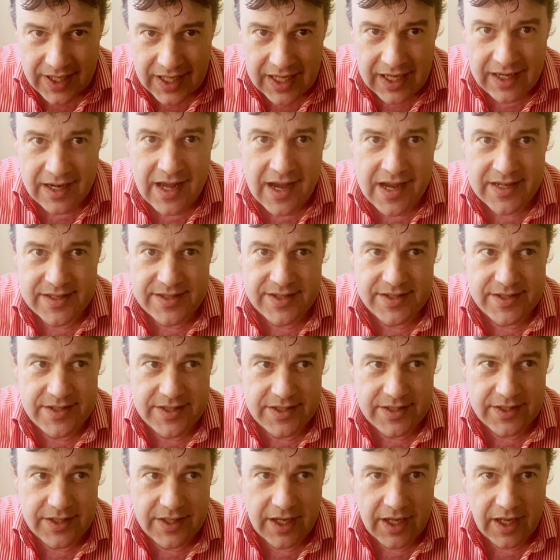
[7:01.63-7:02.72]
a last,
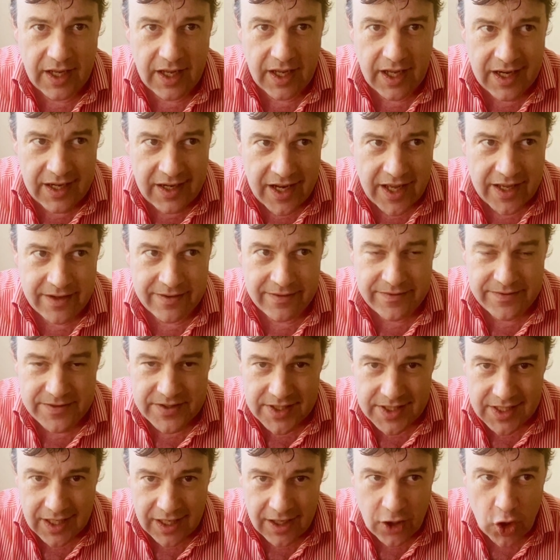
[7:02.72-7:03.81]
a loved,
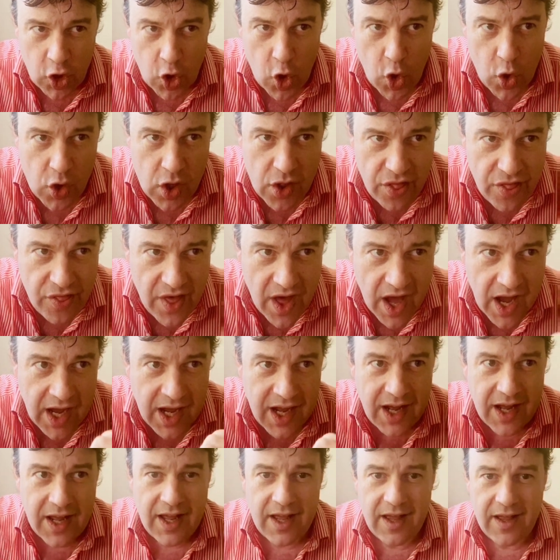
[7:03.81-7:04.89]
along
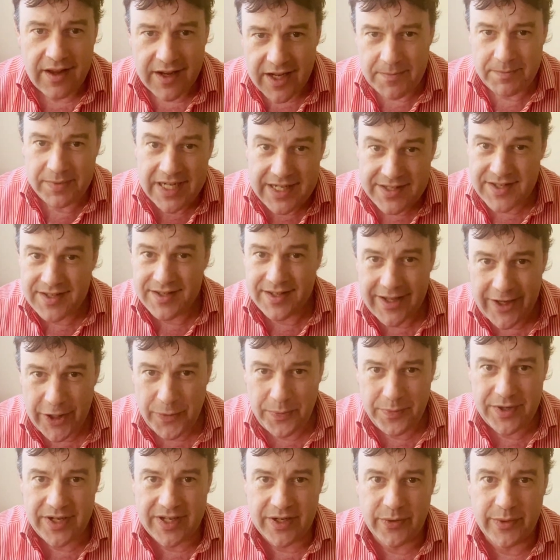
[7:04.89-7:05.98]
the, completes in the
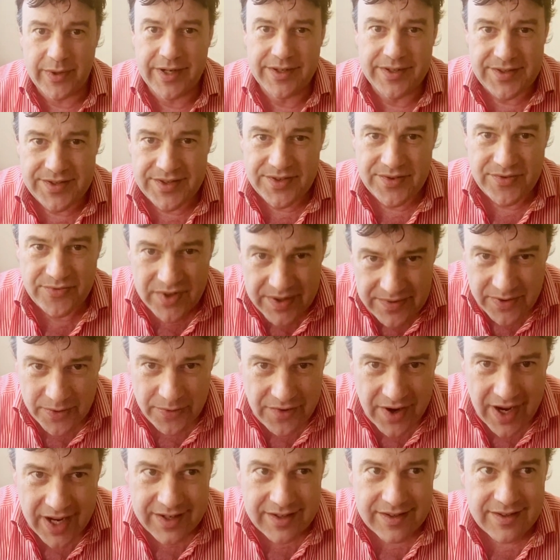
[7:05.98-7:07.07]
opening words, river
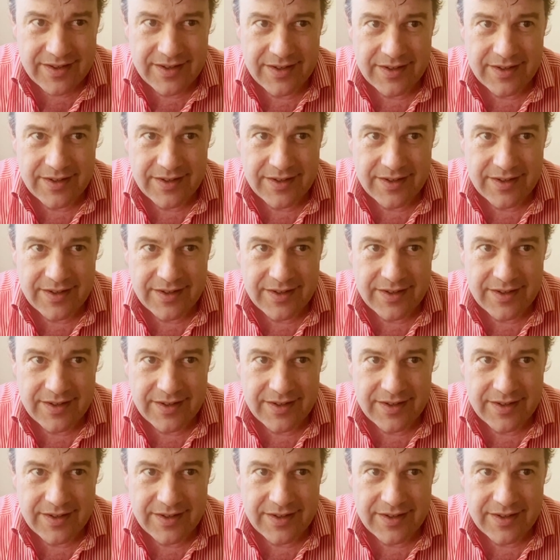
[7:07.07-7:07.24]
run,